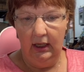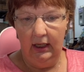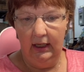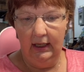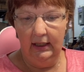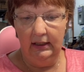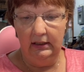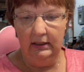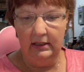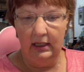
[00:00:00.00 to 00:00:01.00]

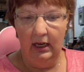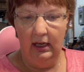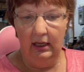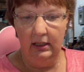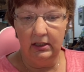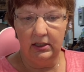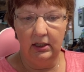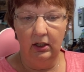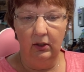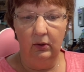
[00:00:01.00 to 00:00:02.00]
And
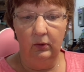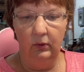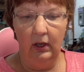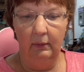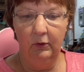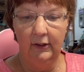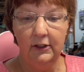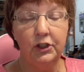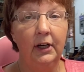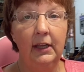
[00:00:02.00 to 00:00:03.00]
so I'm going to
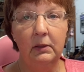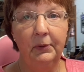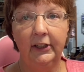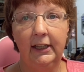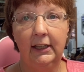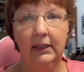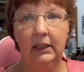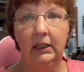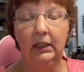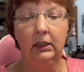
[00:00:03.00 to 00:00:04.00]
try the planning
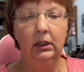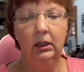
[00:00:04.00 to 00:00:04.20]
thing